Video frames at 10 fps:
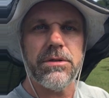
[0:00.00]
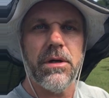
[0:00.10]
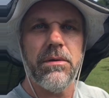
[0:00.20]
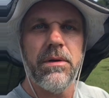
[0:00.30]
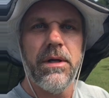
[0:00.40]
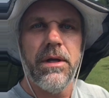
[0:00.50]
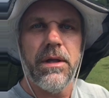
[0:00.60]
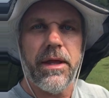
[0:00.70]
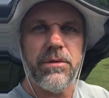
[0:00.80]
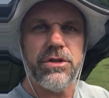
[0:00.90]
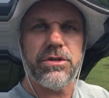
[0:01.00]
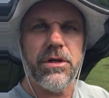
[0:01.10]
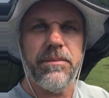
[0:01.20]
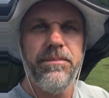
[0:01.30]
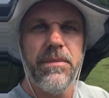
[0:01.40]
So that was just
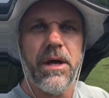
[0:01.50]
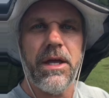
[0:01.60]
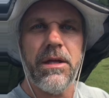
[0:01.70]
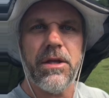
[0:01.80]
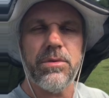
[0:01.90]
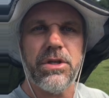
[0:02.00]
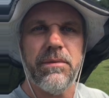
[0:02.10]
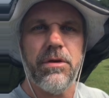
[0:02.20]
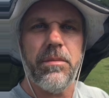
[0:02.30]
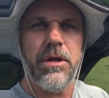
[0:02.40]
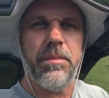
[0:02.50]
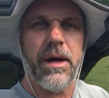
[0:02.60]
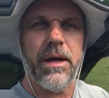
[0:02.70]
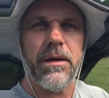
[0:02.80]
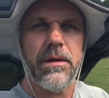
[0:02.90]
a hint that was given to me
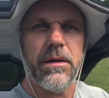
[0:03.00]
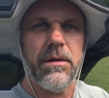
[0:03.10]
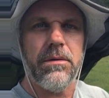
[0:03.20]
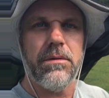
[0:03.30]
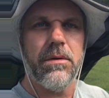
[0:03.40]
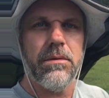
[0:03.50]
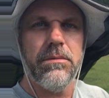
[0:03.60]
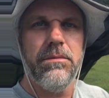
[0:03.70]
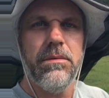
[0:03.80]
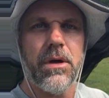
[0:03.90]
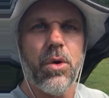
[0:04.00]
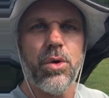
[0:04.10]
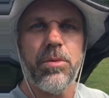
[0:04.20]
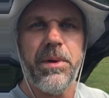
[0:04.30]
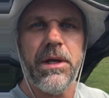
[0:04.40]
by an
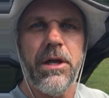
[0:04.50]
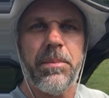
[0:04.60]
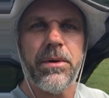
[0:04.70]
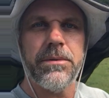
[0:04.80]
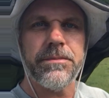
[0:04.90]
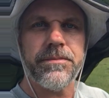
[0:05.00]
older beekeeper,